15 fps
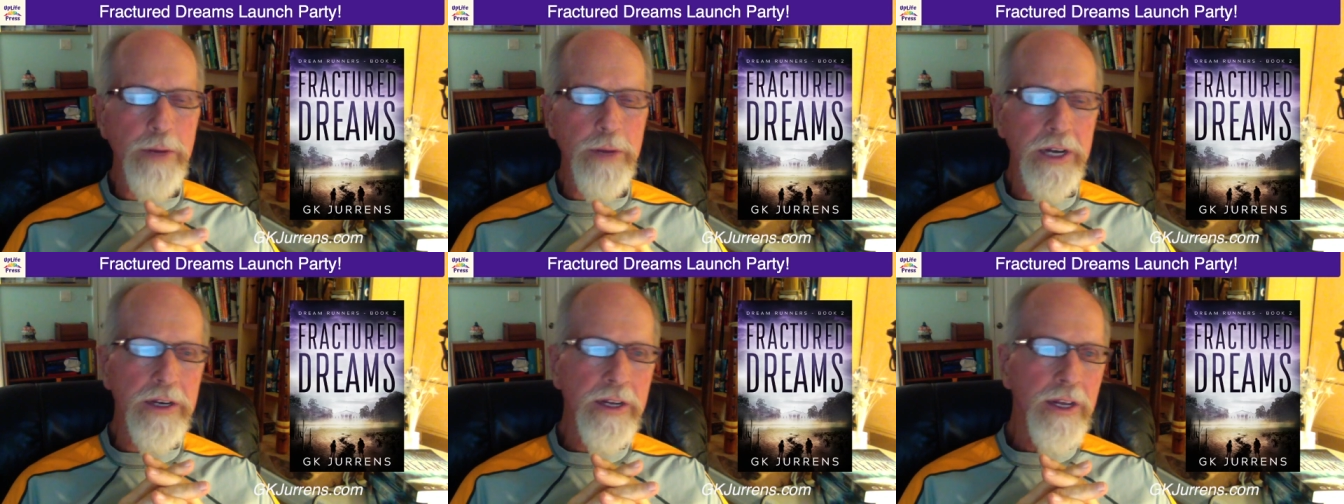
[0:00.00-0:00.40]

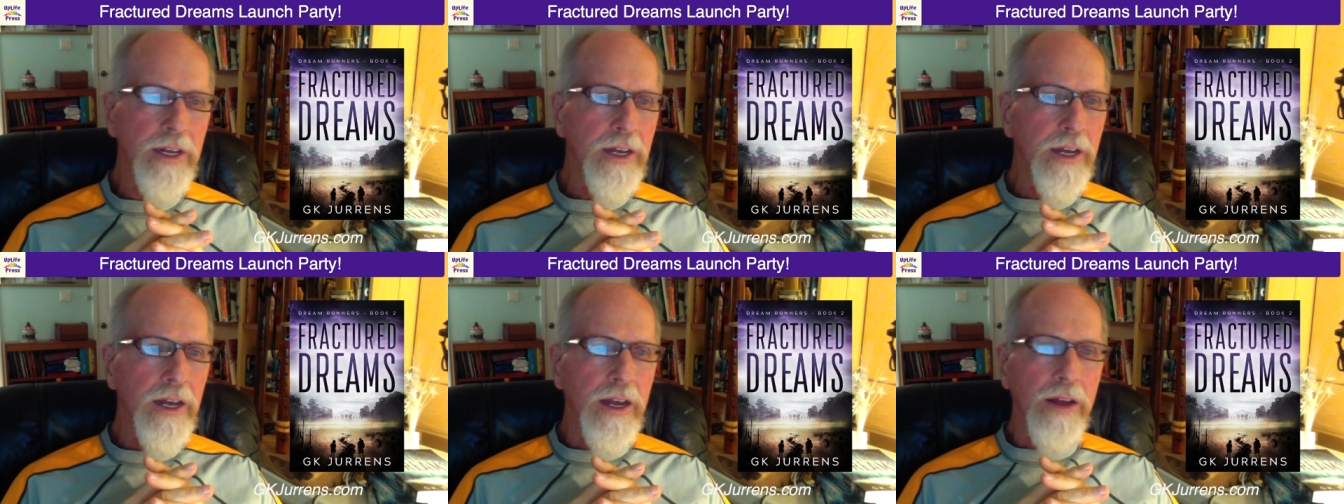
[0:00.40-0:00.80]
But
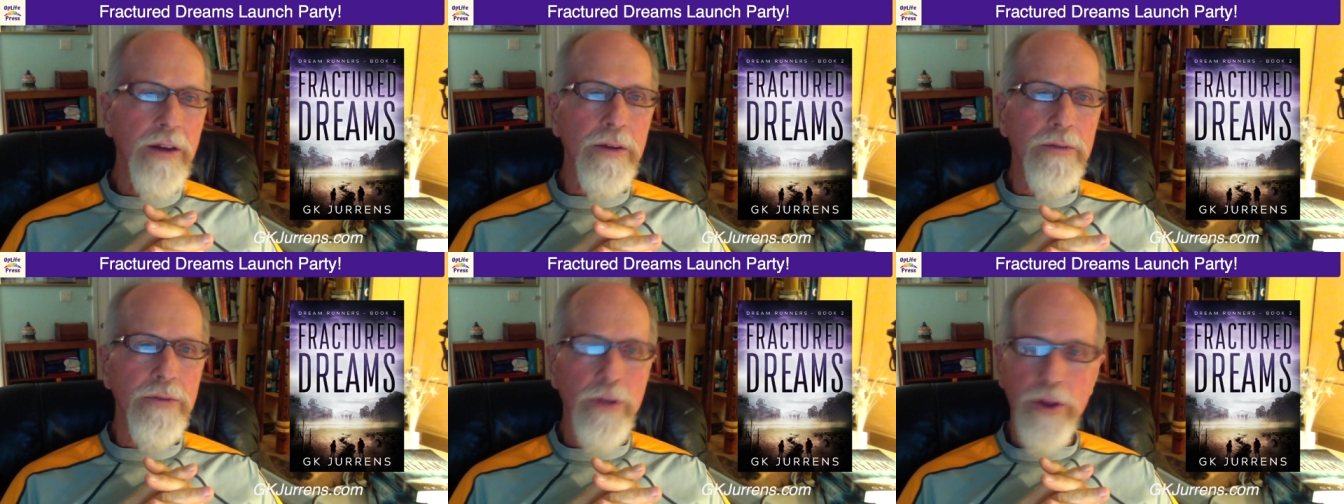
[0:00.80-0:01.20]

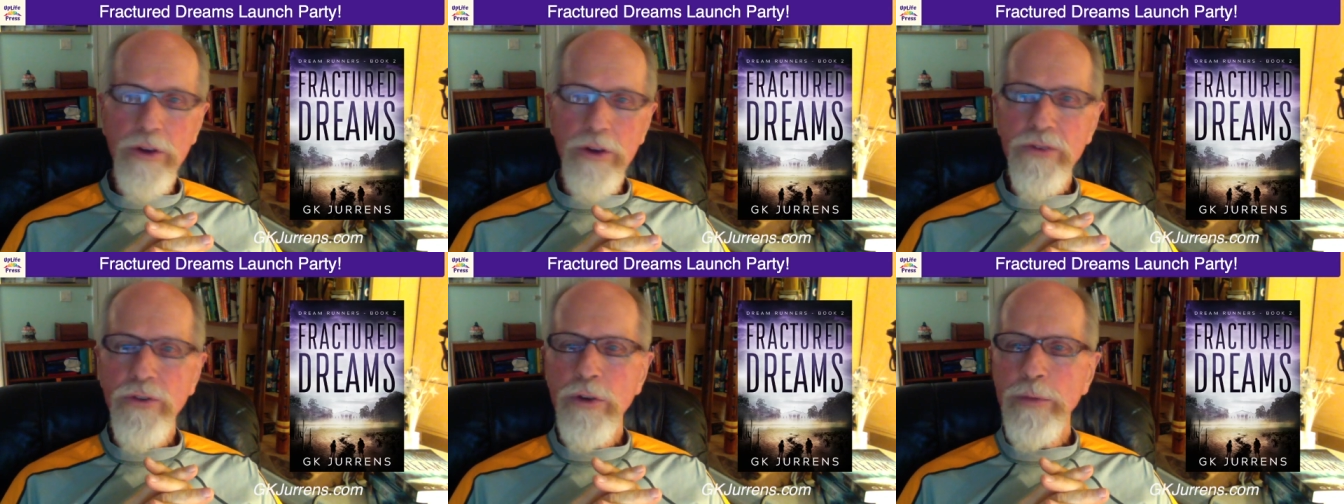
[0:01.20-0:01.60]
for
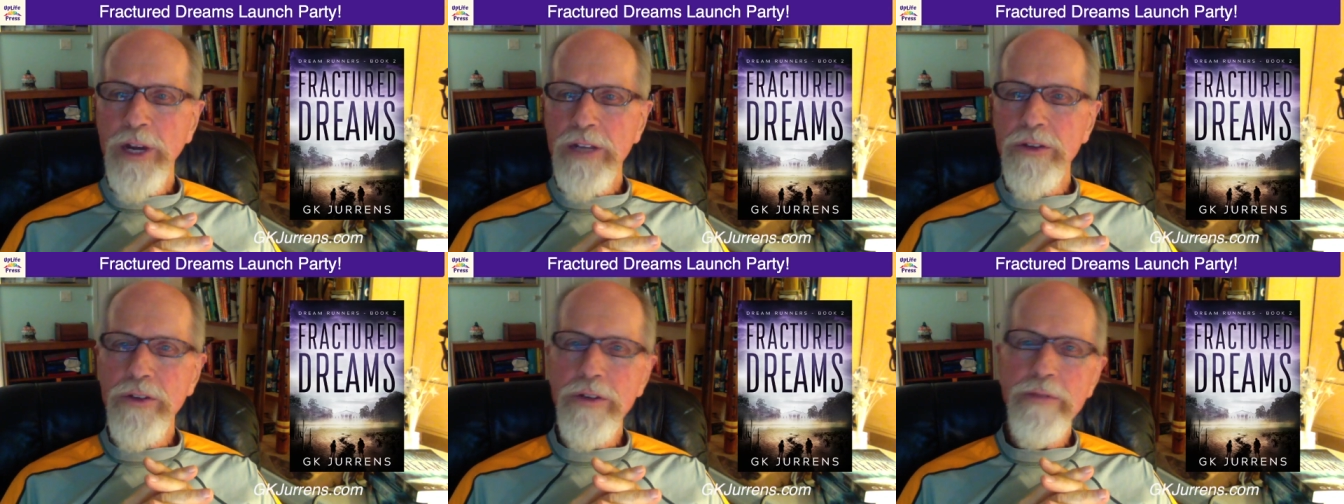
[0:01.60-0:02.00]
those few
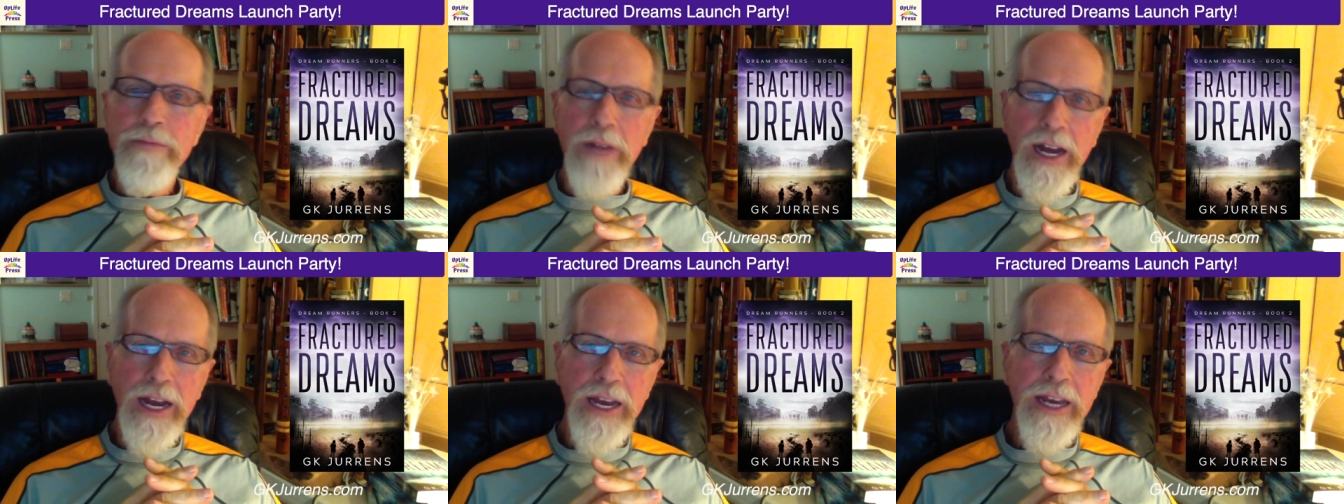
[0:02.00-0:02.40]
months,
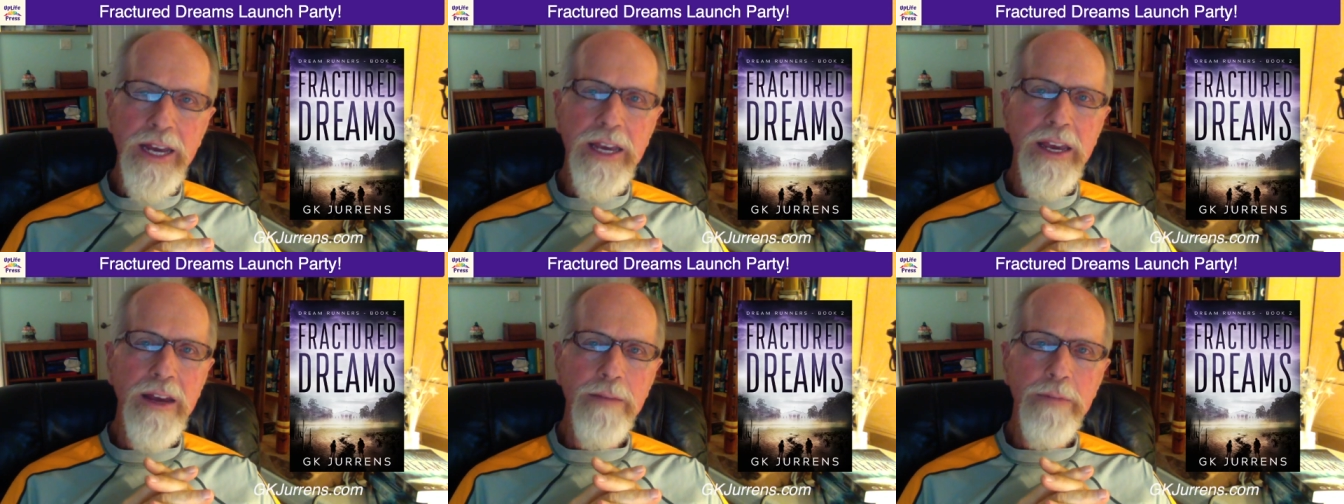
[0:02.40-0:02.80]
I
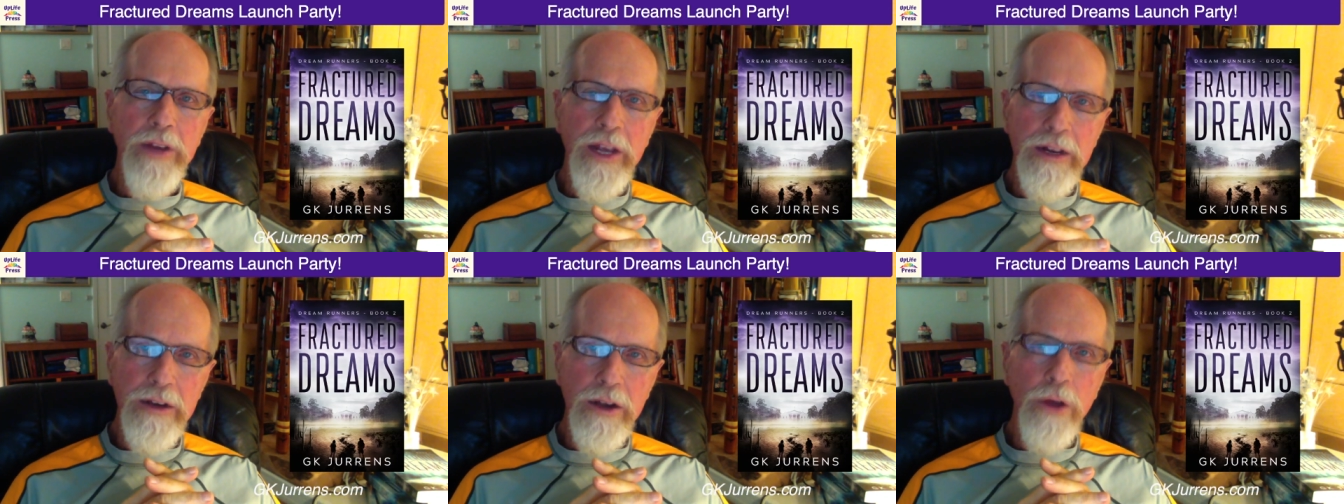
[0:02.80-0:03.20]
kept
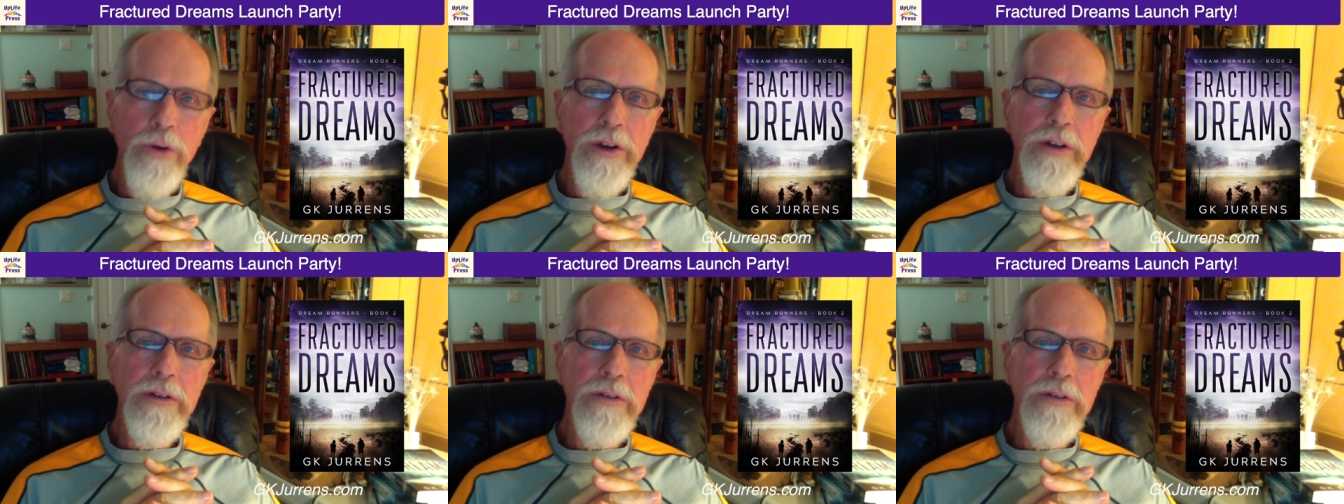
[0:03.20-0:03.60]
a
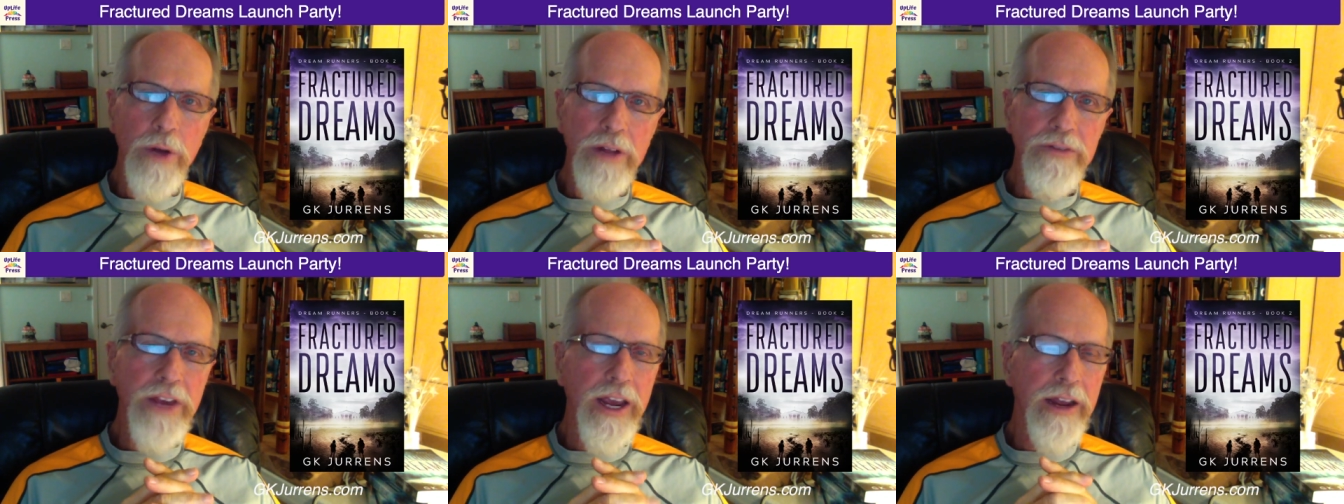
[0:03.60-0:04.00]
loaded
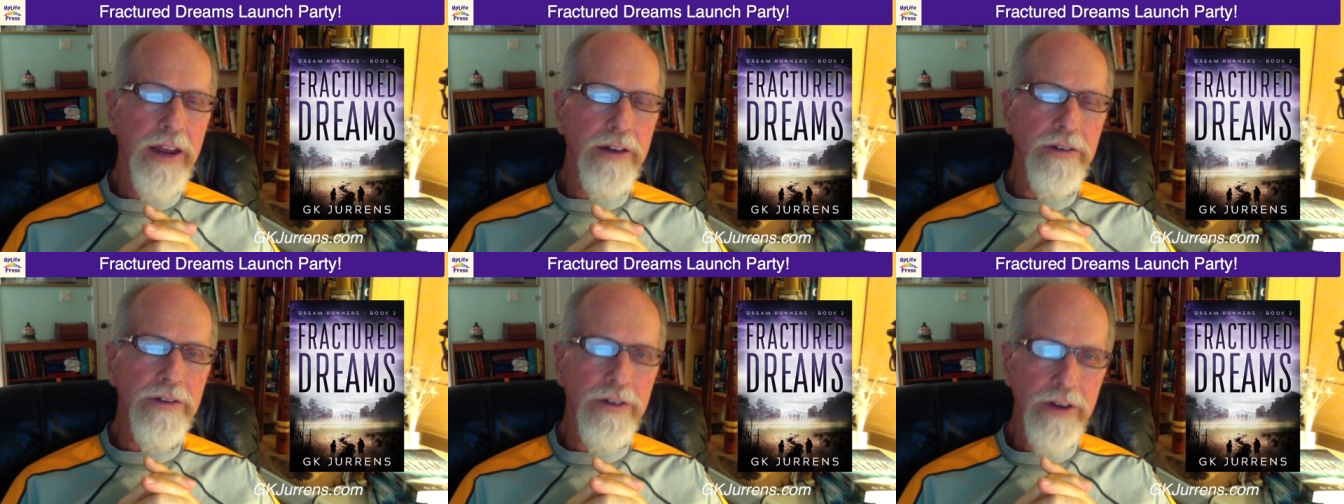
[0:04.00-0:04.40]
12
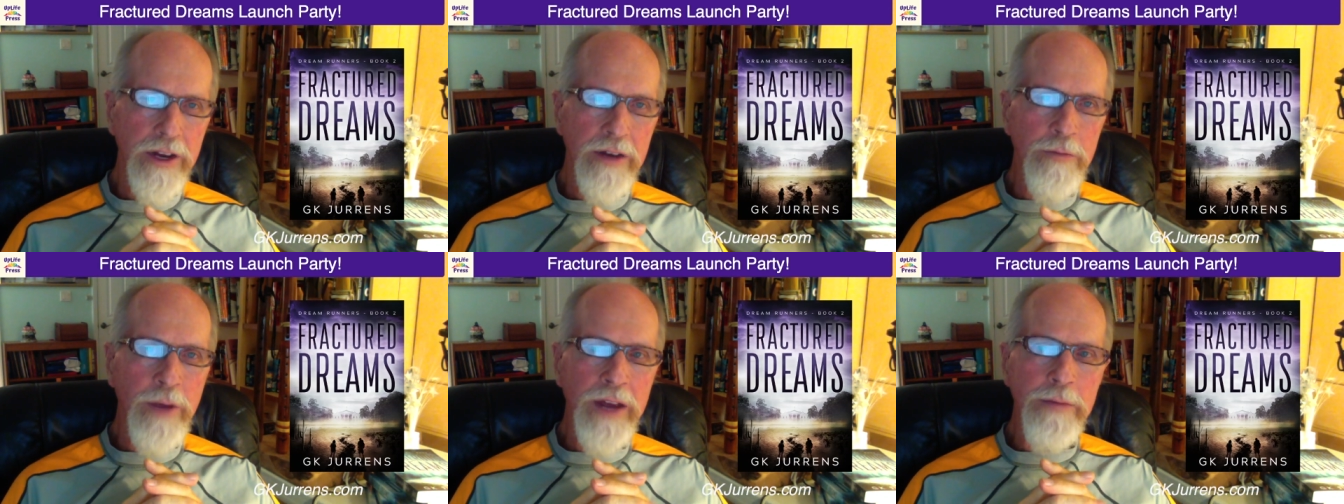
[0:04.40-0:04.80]
gauge
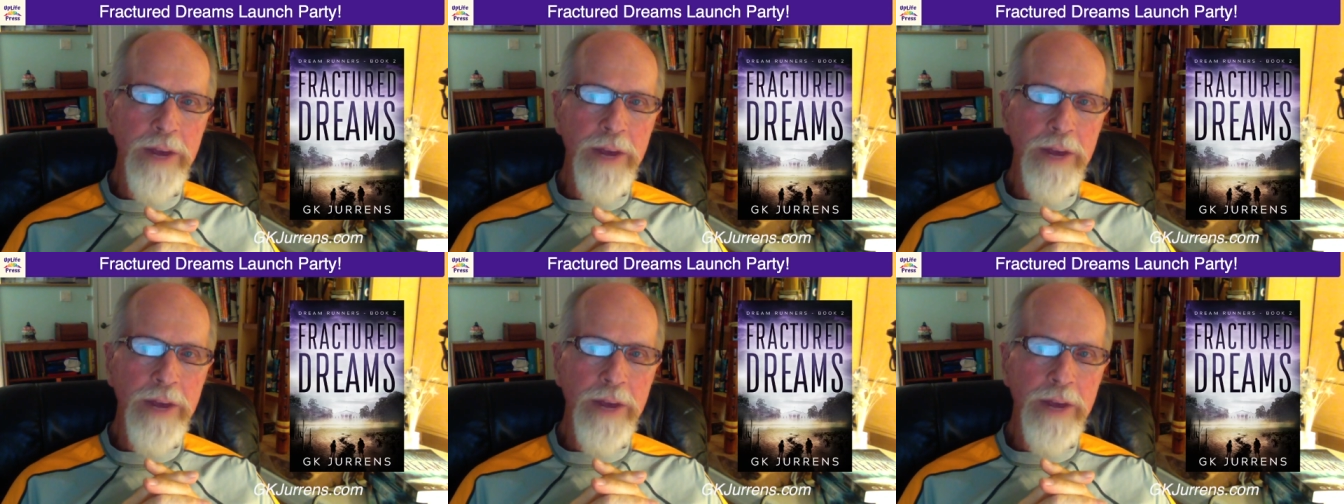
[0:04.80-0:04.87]
in my